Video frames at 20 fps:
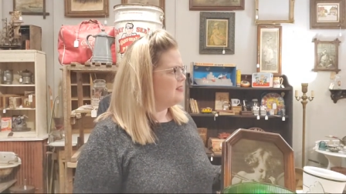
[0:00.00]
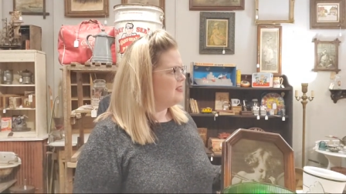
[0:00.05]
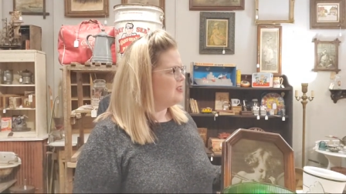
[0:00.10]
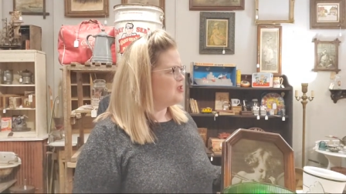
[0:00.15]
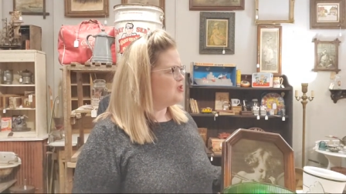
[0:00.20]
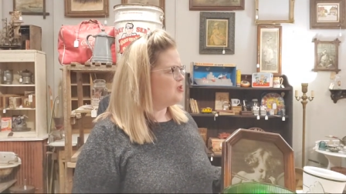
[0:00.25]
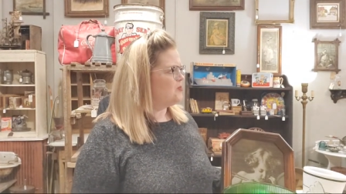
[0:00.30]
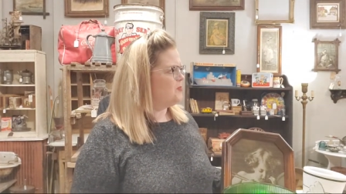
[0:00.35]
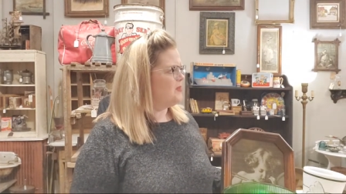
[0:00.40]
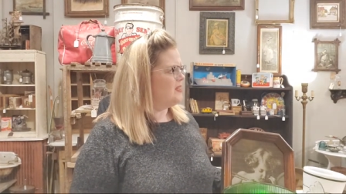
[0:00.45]

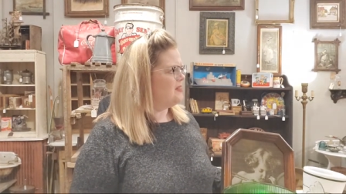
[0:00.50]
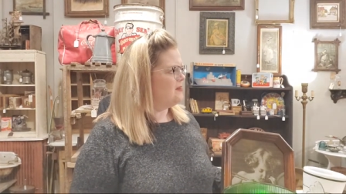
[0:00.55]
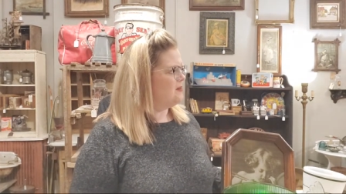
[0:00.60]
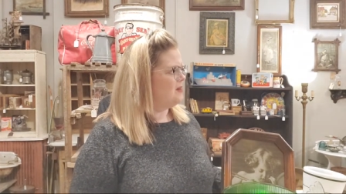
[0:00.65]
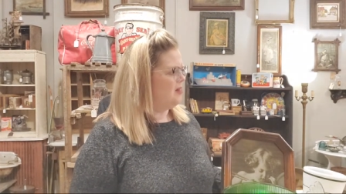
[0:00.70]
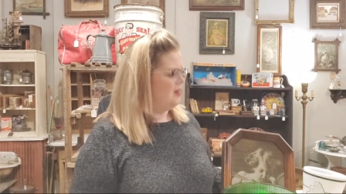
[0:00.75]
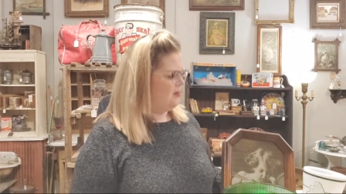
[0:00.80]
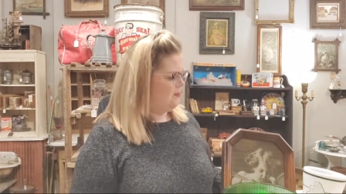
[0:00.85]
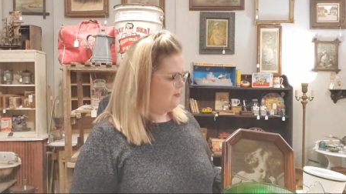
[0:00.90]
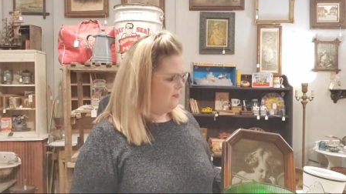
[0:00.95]
Should be
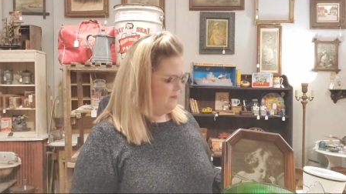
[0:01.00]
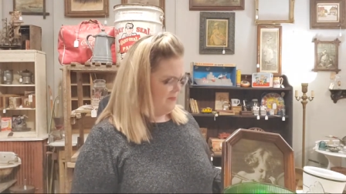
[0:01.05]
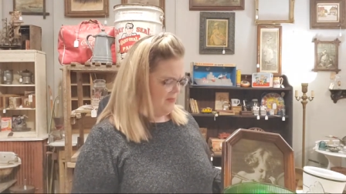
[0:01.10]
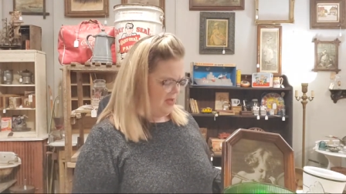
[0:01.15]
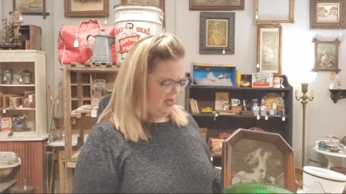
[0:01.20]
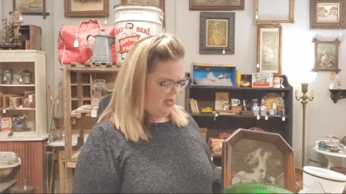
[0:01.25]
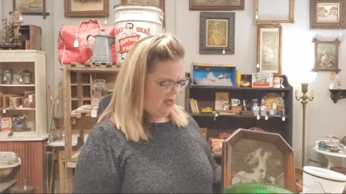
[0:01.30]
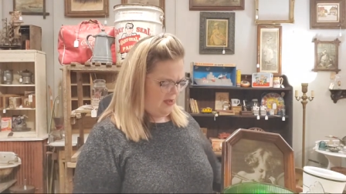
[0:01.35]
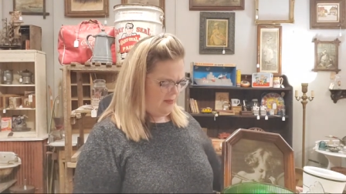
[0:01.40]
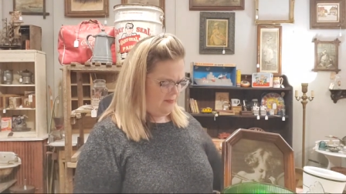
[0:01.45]
a,
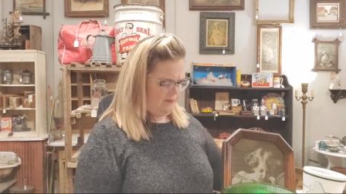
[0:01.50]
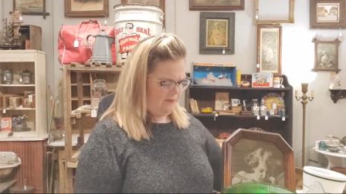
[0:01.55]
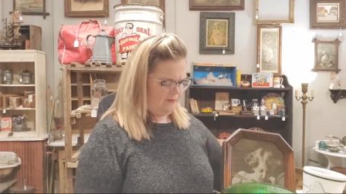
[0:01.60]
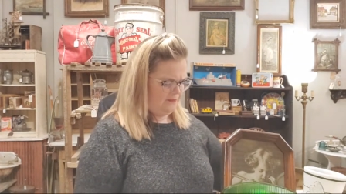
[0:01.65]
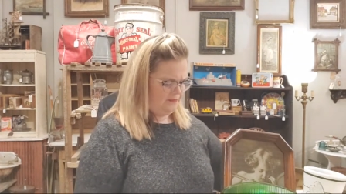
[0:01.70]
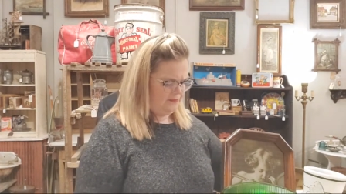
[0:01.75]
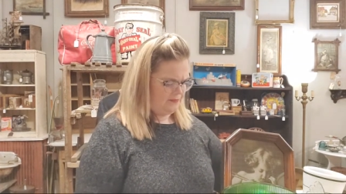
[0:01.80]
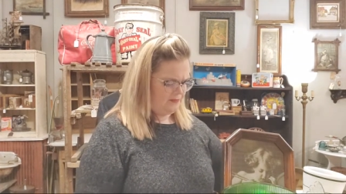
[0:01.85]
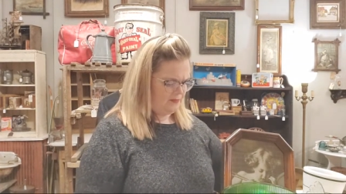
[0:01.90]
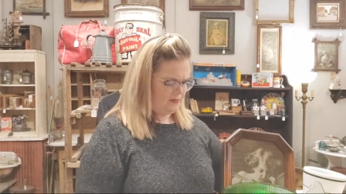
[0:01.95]
a um,
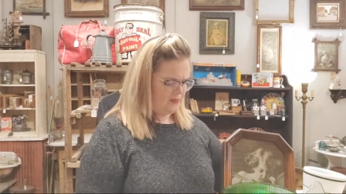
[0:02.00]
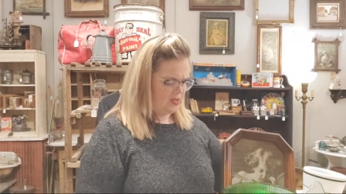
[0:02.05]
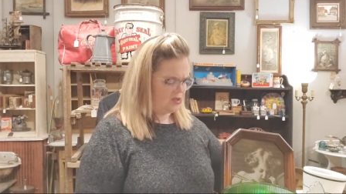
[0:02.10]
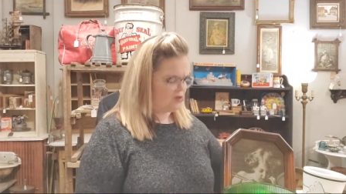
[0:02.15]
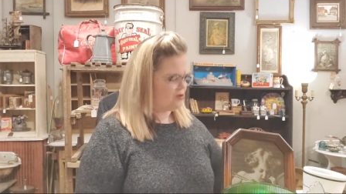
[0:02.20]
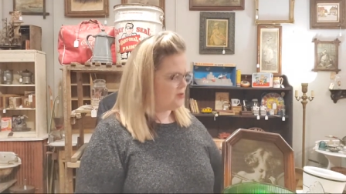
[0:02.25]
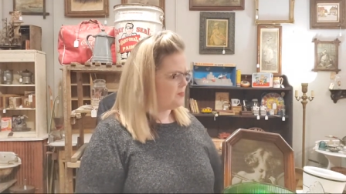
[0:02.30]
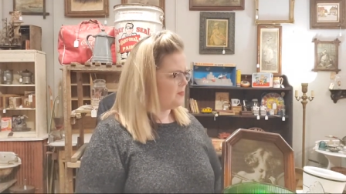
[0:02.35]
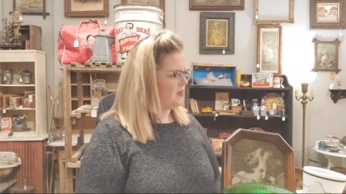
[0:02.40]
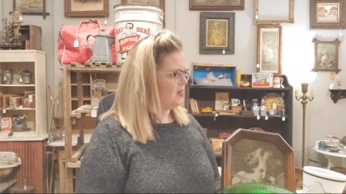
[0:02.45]

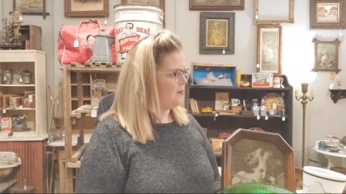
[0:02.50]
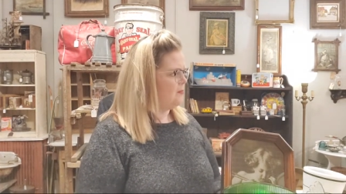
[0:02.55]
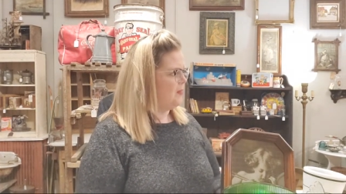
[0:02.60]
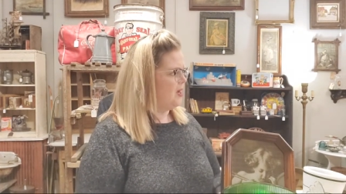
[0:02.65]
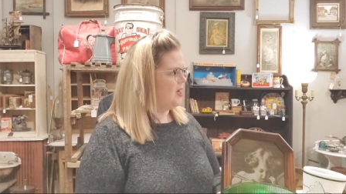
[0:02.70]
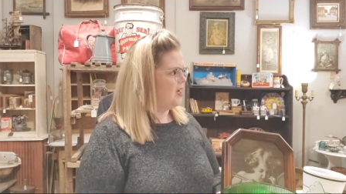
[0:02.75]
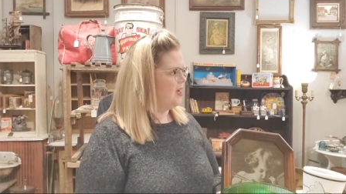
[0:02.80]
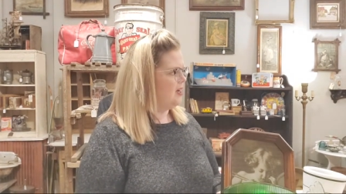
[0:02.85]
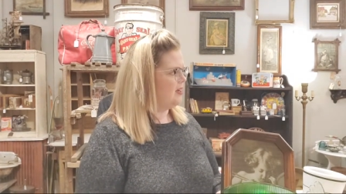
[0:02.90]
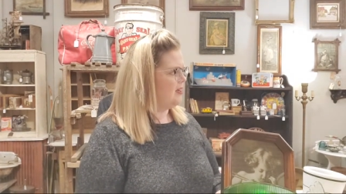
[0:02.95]
drip, a
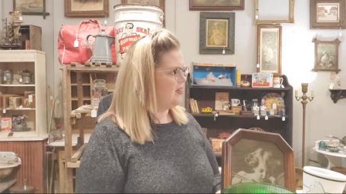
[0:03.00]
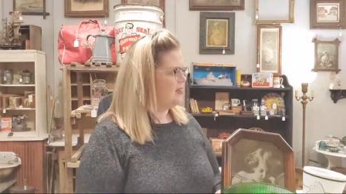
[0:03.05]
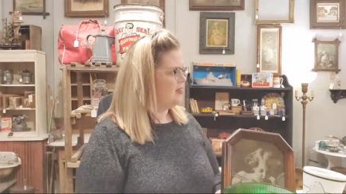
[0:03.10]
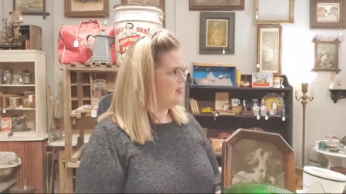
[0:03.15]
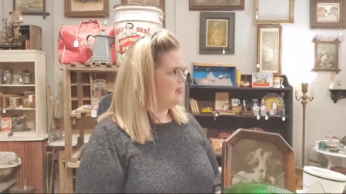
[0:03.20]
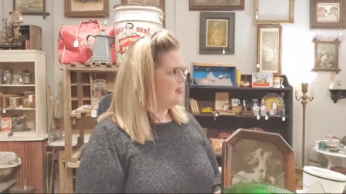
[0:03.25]
mug.